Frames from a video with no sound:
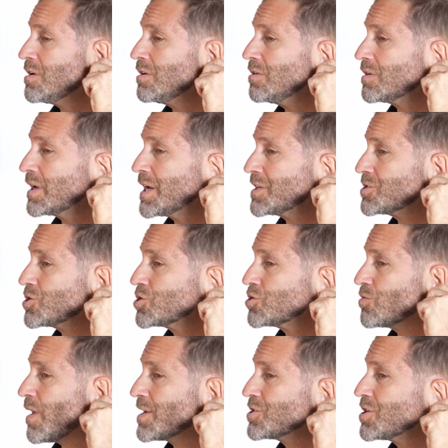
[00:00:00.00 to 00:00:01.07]
You can
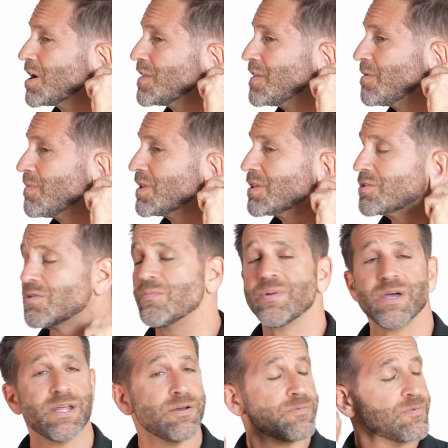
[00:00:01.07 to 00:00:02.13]
stretch on them a little
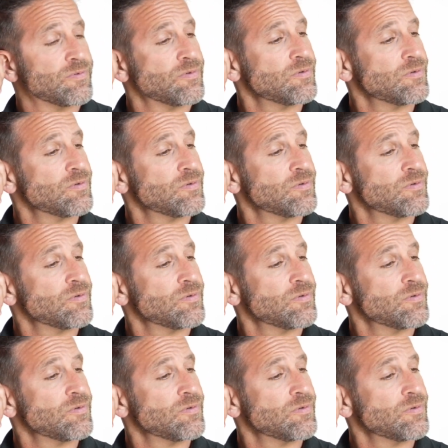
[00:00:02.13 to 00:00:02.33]
bit.